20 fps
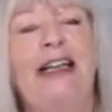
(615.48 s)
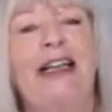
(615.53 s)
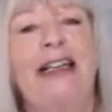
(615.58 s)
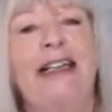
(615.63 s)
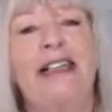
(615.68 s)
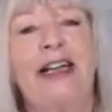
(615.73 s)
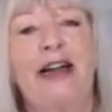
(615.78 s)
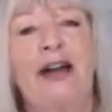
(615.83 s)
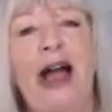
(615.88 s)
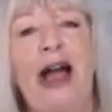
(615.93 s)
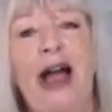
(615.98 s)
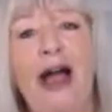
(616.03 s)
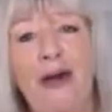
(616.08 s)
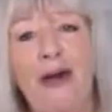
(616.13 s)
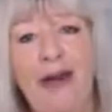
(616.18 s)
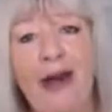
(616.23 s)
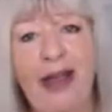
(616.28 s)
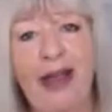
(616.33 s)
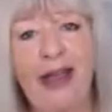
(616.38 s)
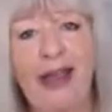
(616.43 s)
So how
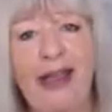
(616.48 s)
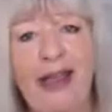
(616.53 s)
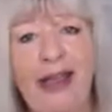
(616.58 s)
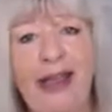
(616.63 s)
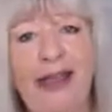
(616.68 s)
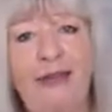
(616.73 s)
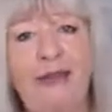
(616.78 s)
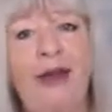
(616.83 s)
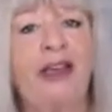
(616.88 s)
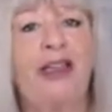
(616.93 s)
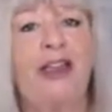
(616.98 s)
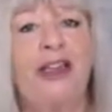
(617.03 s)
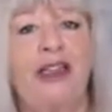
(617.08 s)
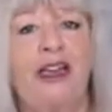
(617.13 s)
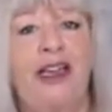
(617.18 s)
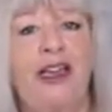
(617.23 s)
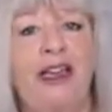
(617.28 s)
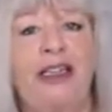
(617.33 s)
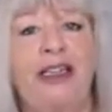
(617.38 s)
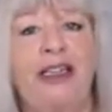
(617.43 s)
I
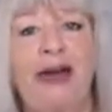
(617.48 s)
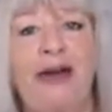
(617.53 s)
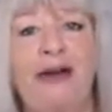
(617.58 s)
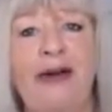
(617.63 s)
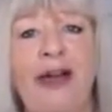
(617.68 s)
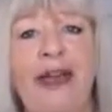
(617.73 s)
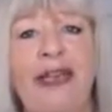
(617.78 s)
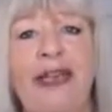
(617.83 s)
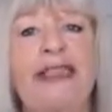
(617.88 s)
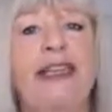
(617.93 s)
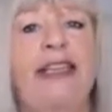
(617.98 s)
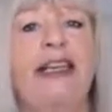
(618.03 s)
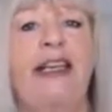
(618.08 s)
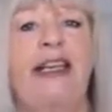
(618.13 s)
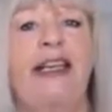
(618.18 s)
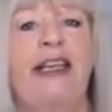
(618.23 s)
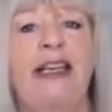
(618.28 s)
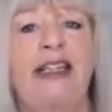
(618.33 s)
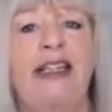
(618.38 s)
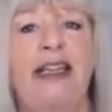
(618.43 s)
imagine it, how I
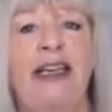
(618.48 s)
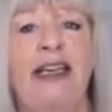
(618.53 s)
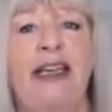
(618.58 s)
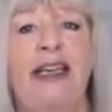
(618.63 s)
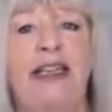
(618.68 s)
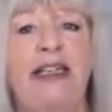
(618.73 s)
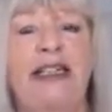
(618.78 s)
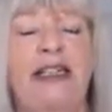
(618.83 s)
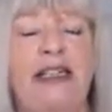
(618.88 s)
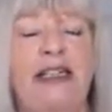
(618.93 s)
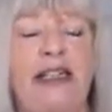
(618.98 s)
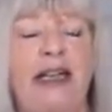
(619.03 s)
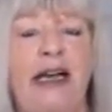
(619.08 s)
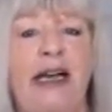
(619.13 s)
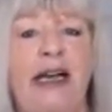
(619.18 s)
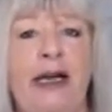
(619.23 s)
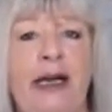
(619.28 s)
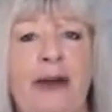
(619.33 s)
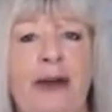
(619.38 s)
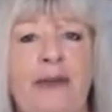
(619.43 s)
see it is,
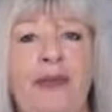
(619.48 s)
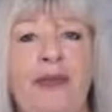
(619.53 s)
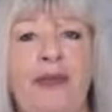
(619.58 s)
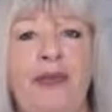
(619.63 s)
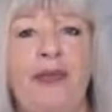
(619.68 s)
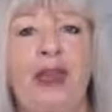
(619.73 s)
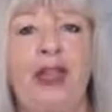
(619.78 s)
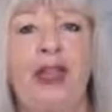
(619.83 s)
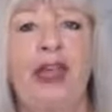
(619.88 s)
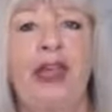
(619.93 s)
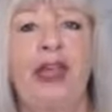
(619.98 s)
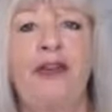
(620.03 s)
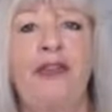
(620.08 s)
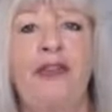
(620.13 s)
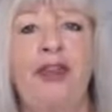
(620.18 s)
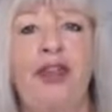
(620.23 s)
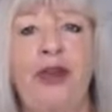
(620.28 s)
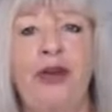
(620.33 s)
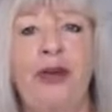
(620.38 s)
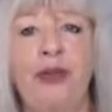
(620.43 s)

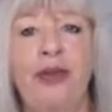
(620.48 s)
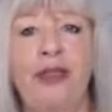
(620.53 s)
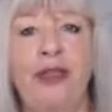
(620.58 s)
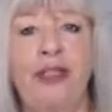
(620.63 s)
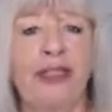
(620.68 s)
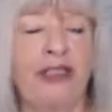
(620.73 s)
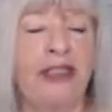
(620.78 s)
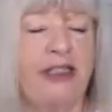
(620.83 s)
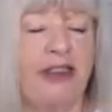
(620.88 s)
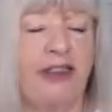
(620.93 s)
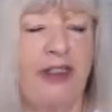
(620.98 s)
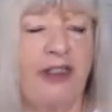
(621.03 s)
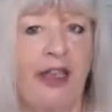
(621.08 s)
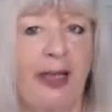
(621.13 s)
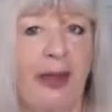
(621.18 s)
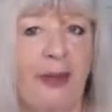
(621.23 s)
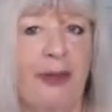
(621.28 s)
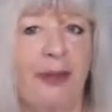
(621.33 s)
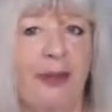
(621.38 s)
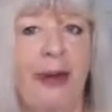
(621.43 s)
if you were to
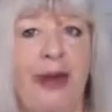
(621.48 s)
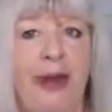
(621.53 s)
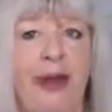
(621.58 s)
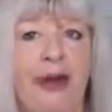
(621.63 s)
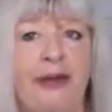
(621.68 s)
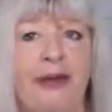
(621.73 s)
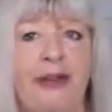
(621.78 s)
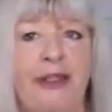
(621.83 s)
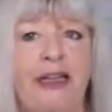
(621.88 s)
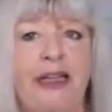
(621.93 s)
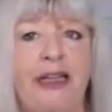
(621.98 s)
think about